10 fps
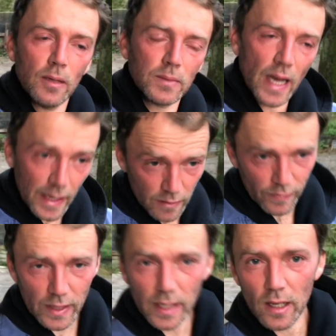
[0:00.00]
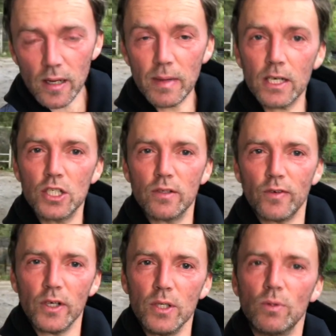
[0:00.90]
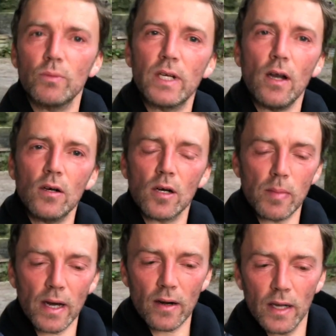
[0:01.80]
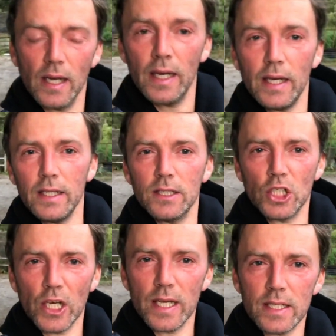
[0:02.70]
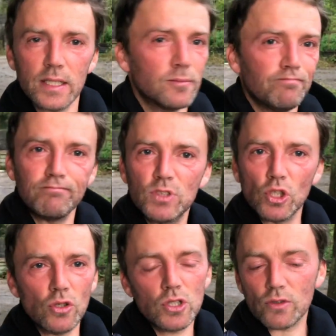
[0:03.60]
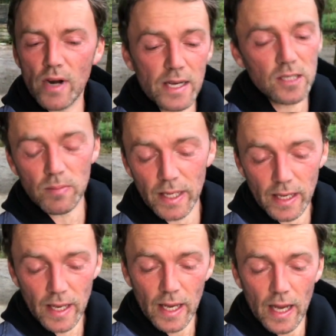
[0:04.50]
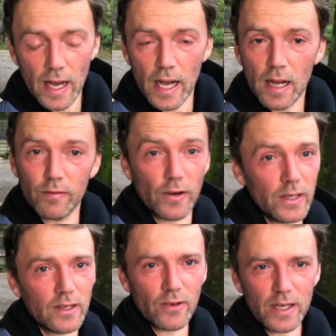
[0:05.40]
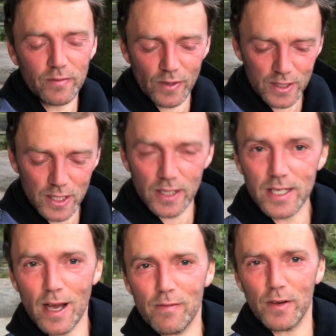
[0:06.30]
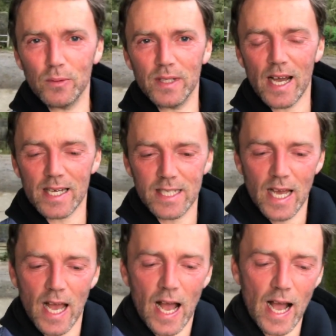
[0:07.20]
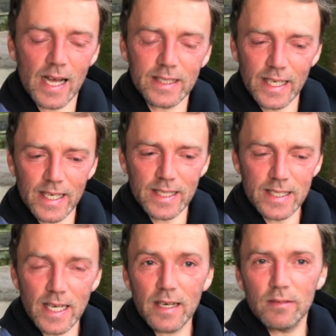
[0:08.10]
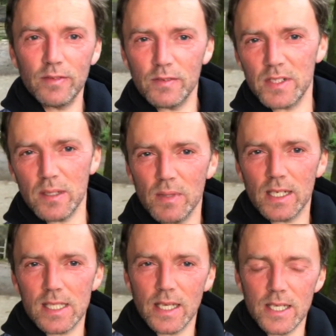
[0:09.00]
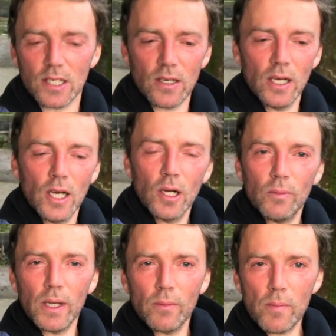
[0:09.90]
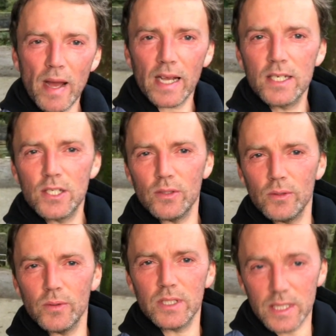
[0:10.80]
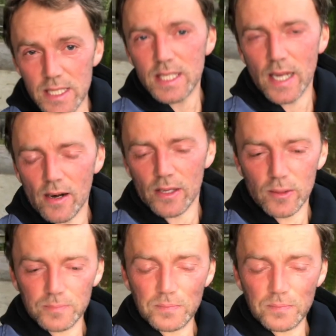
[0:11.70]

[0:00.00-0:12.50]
Thankfully, I managed to find one with a longer bar in the shade, just randomly. Very grateful to have found that. And then 10-15 minutes later, we were back to this scenario.